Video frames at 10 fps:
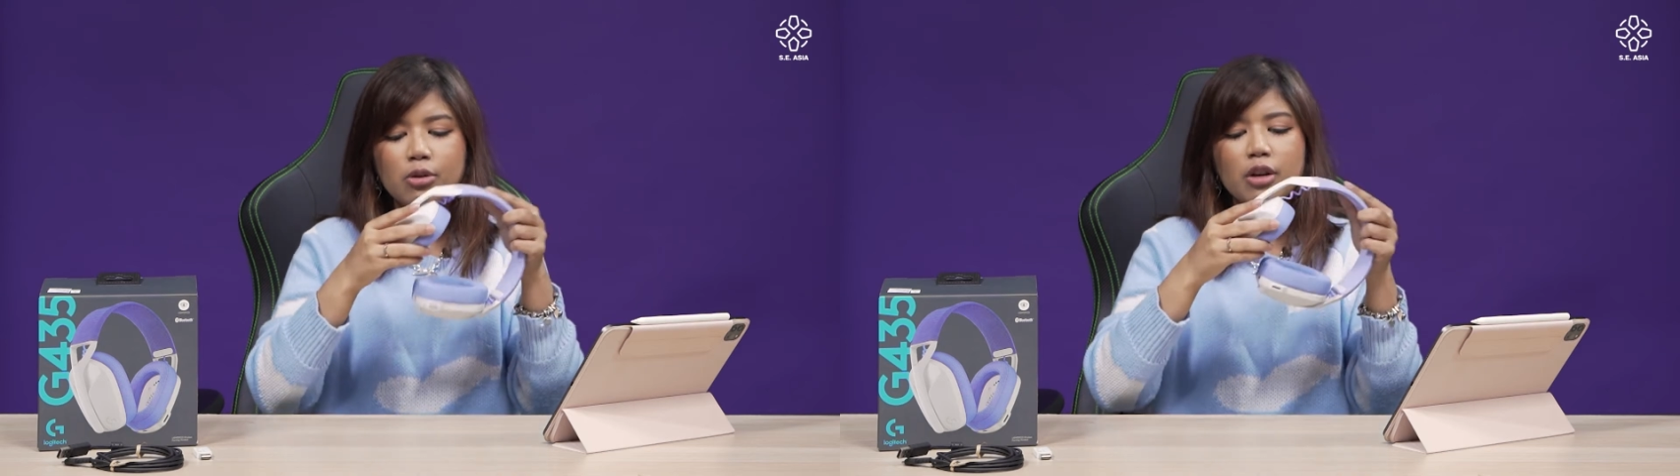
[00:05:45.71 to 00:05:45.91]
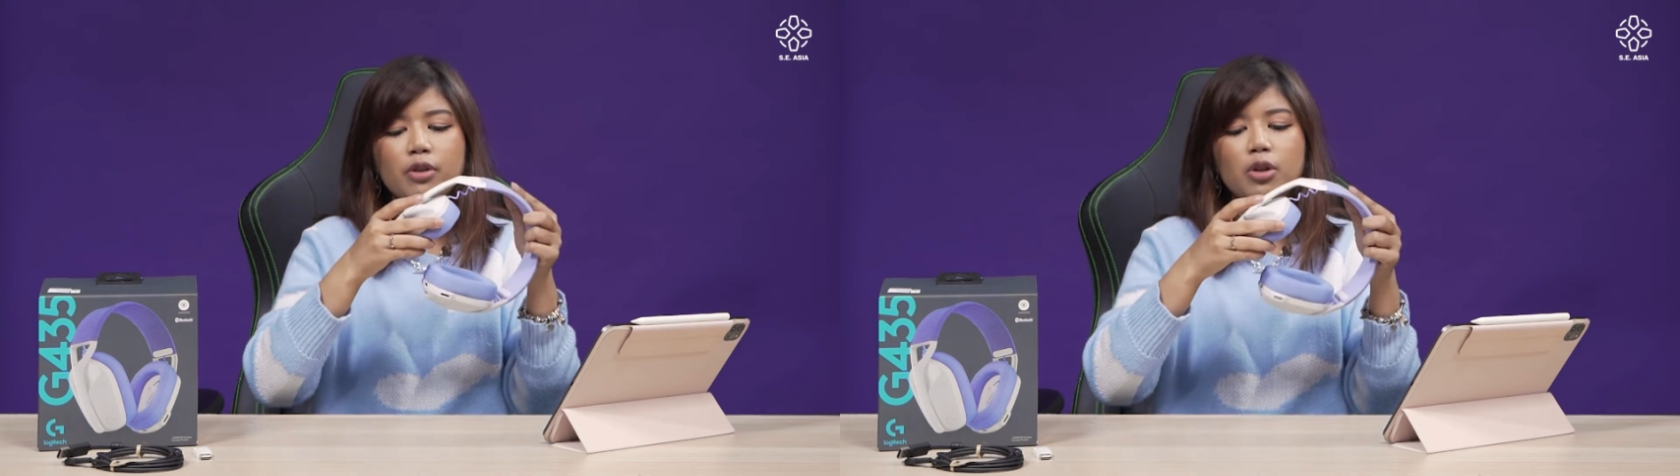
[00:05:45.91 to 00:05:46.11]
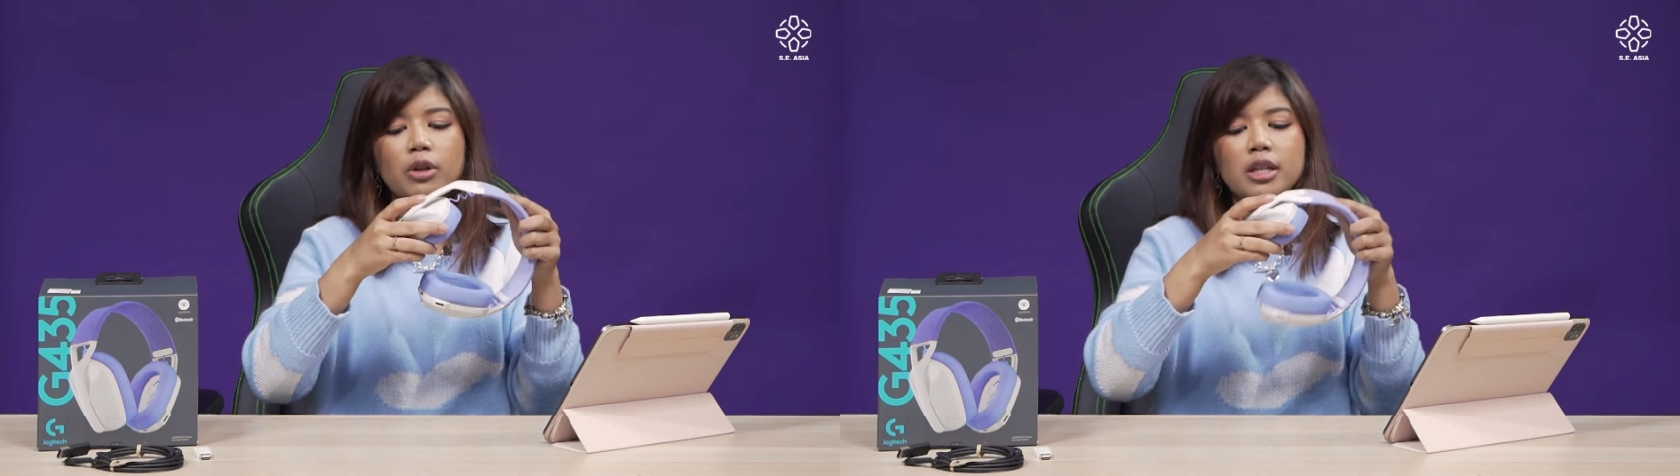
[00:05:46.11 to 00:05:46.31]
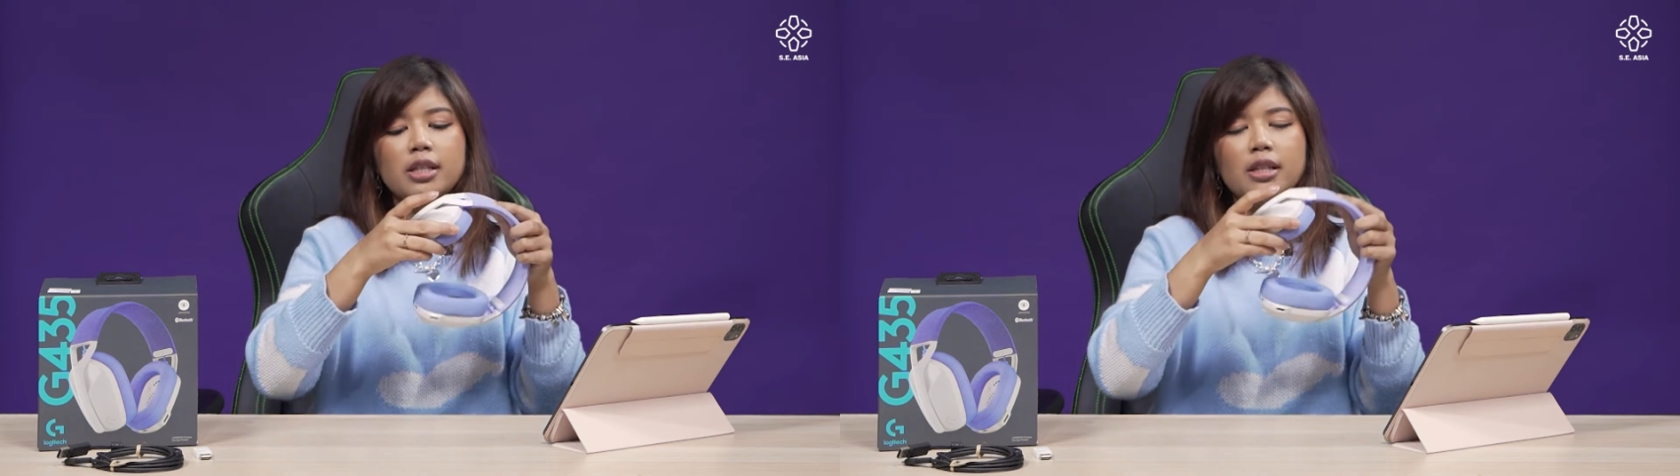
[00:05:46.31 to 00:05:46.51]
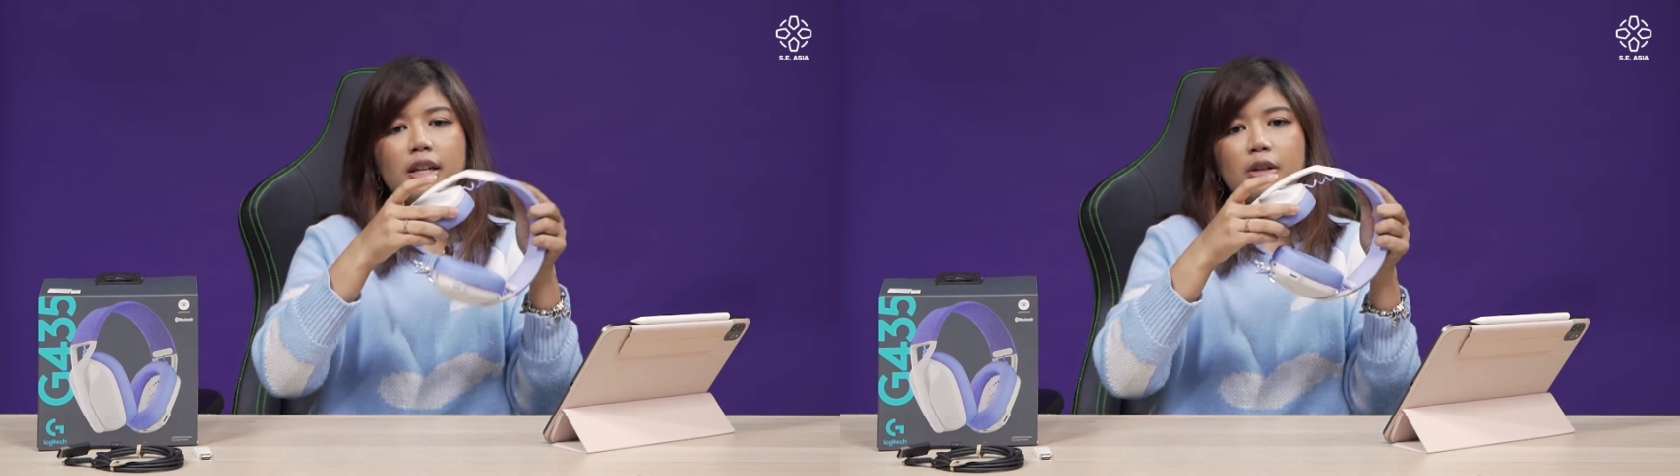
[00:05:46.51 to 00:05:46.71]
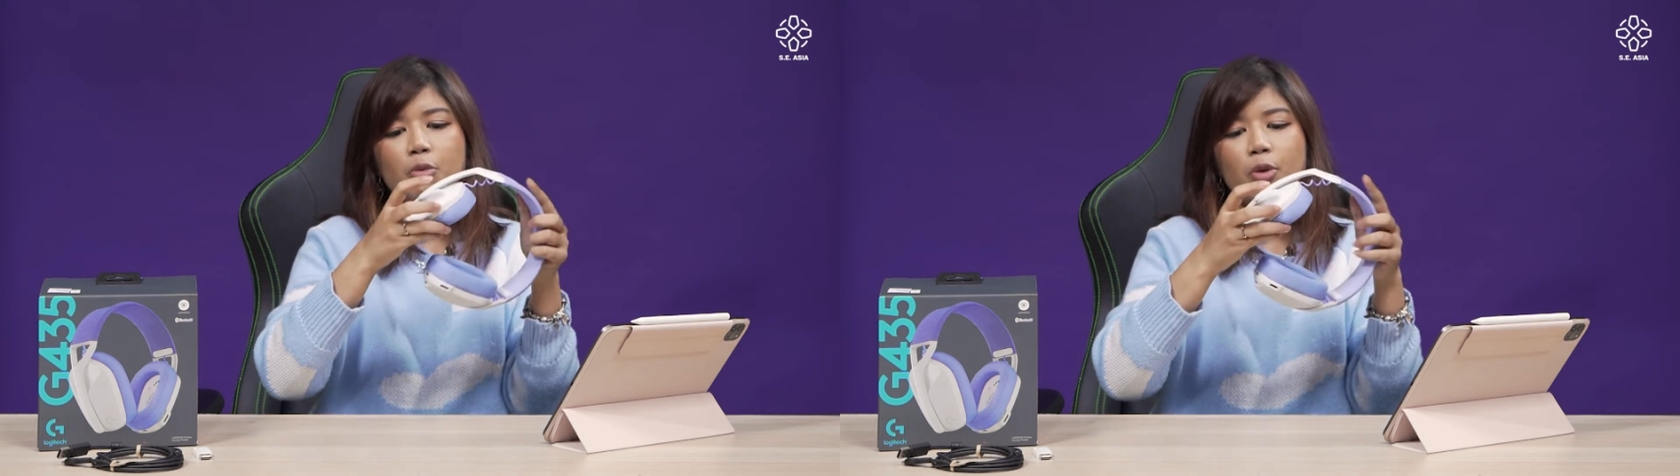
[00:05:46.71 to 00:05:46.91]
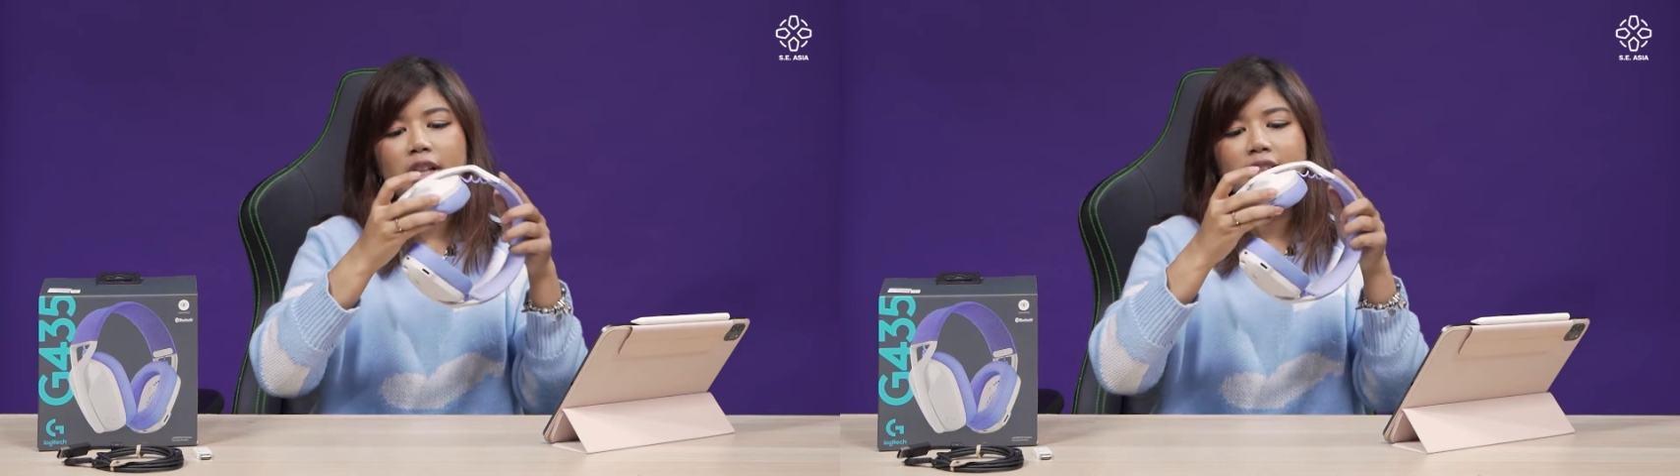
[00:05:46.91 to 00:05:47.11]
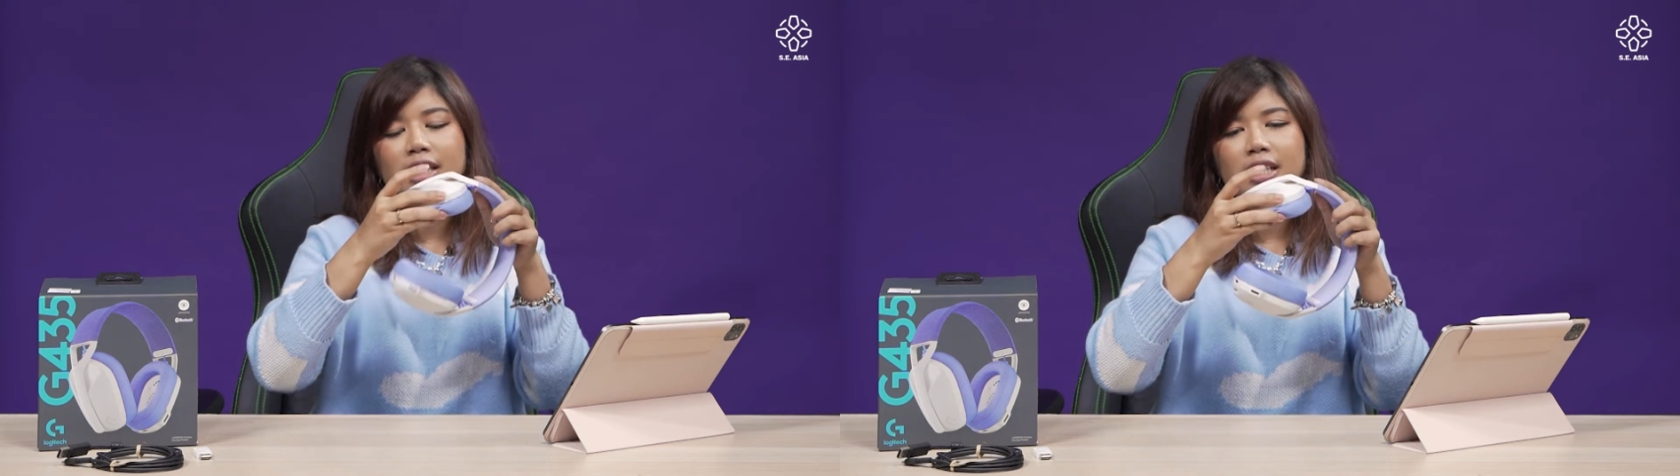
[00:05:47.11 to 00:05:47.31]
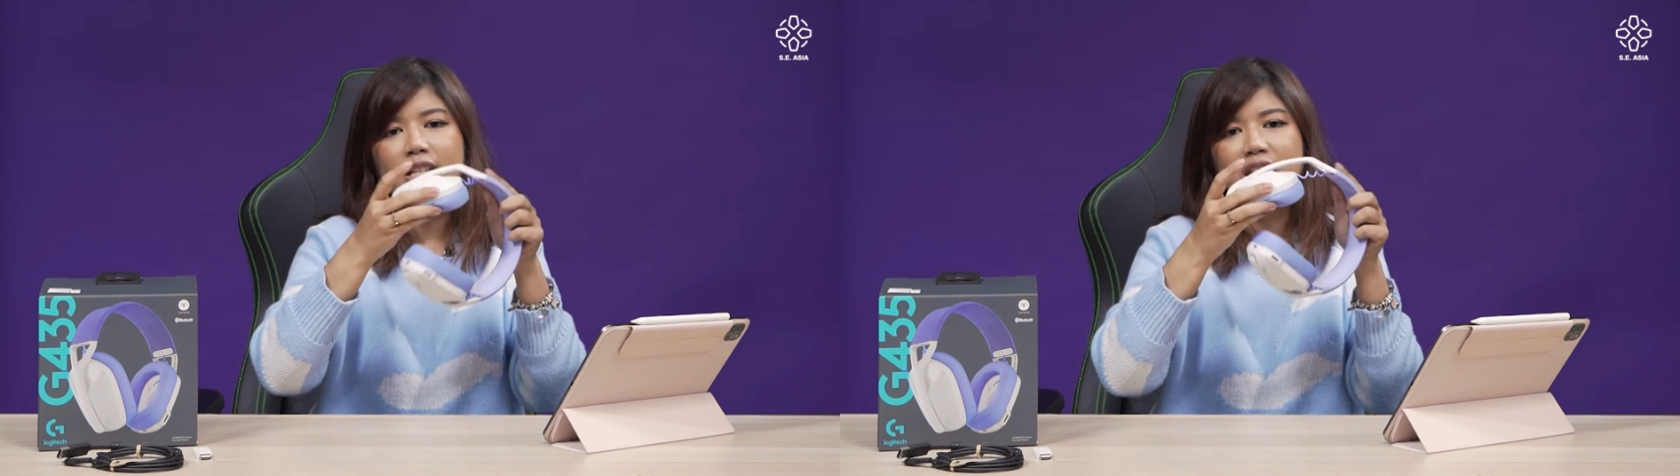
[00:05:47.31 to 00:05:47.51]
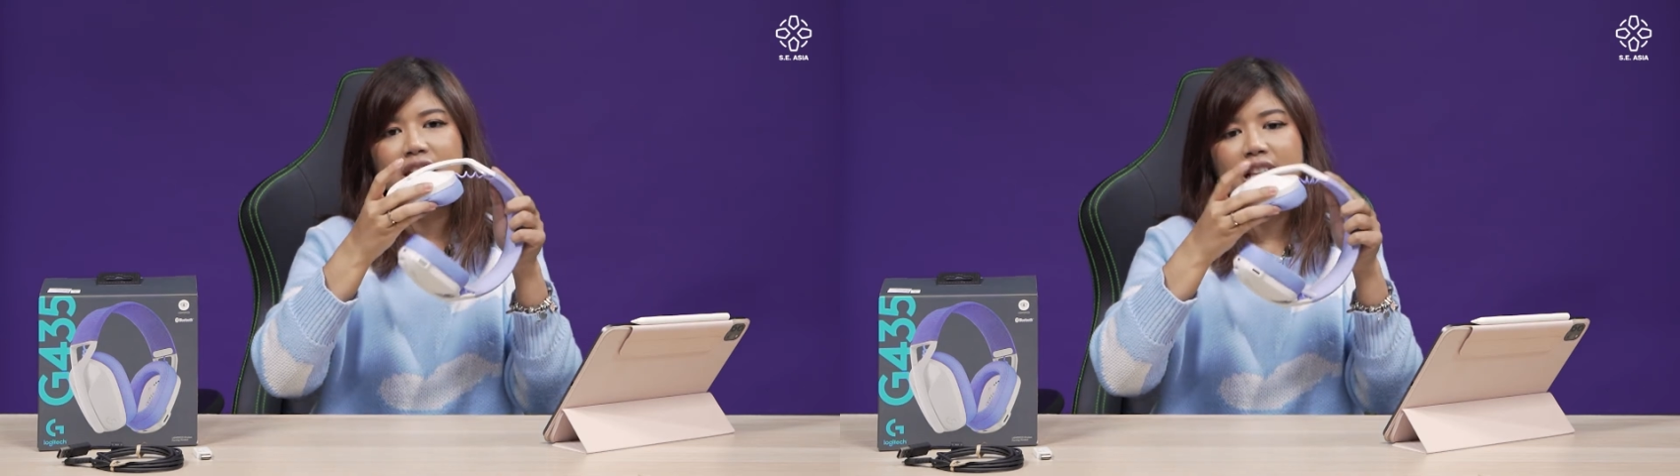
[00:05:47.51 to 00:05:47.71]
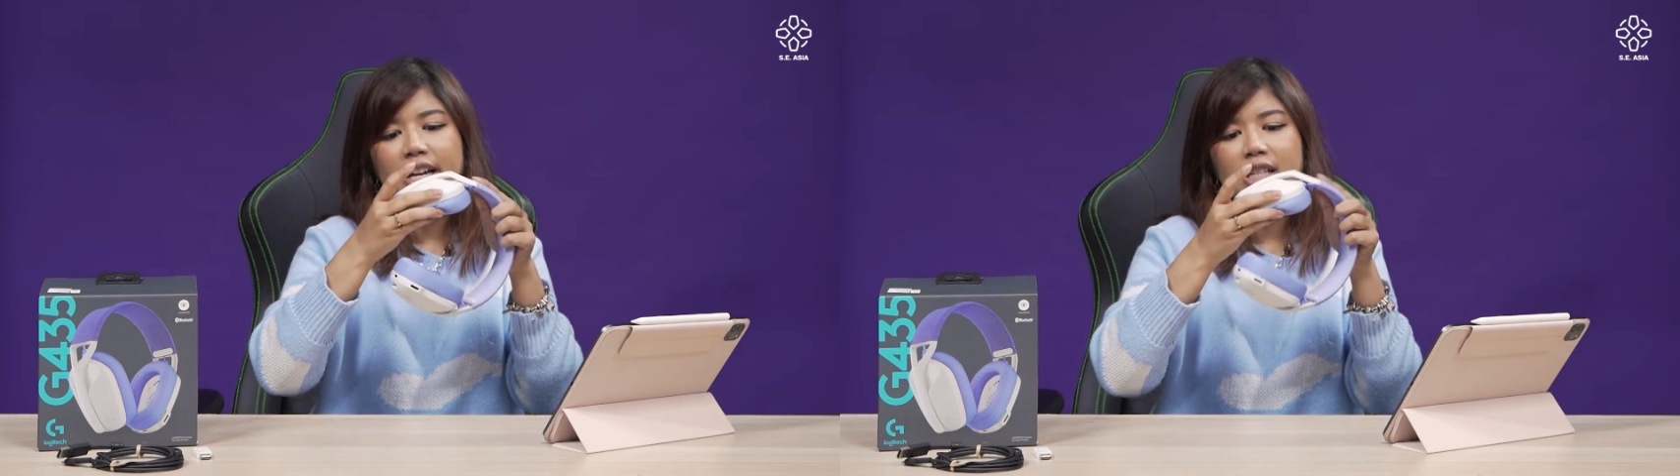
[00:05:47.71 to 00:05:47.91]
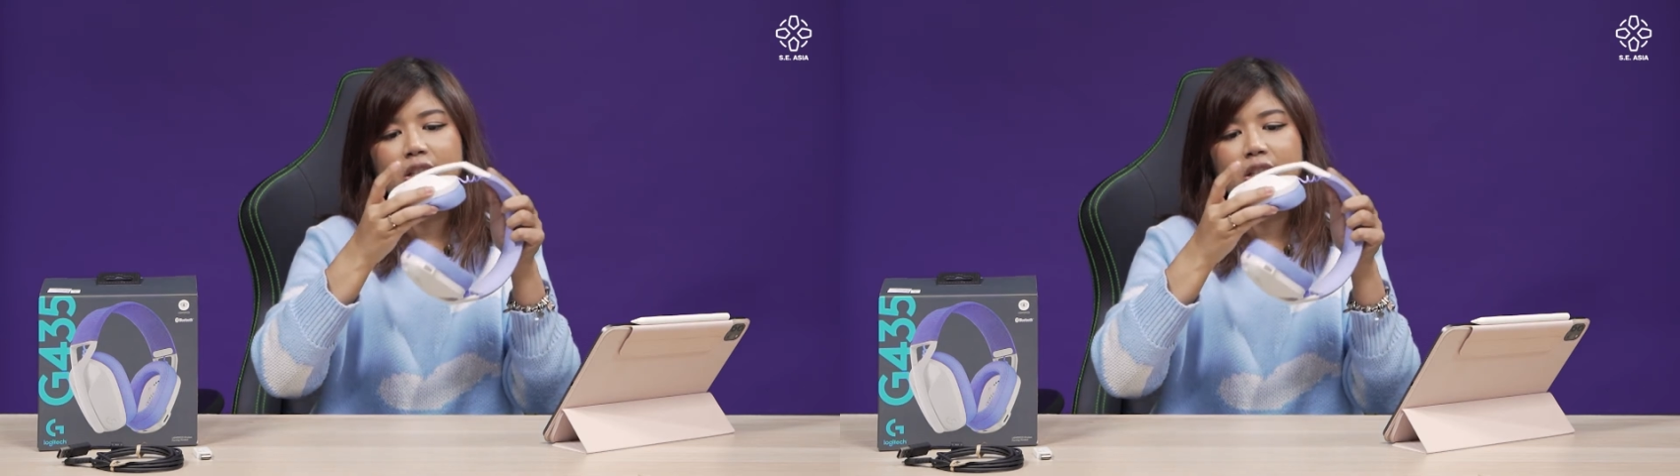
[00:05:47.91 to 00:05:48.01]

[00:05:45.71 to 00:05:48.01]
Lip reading: if you notice that while this does slide